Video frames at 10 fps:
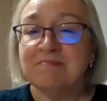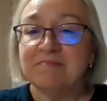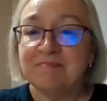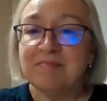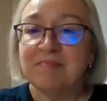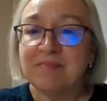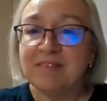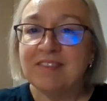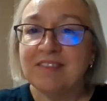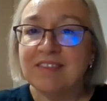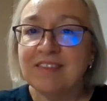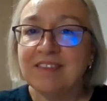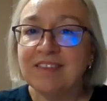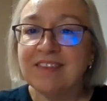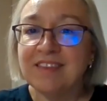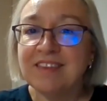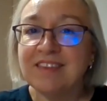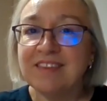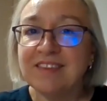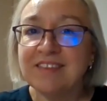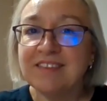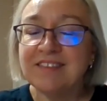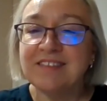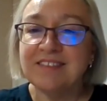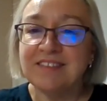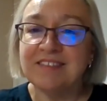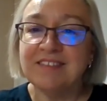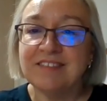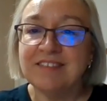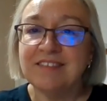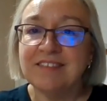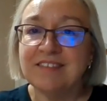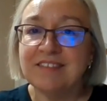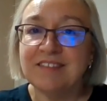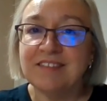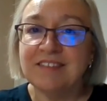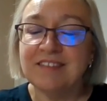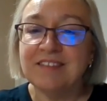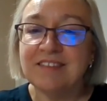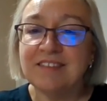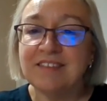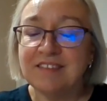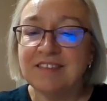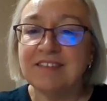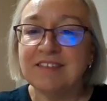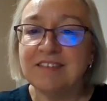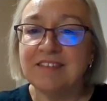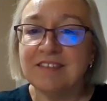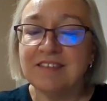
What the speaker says: [no speech]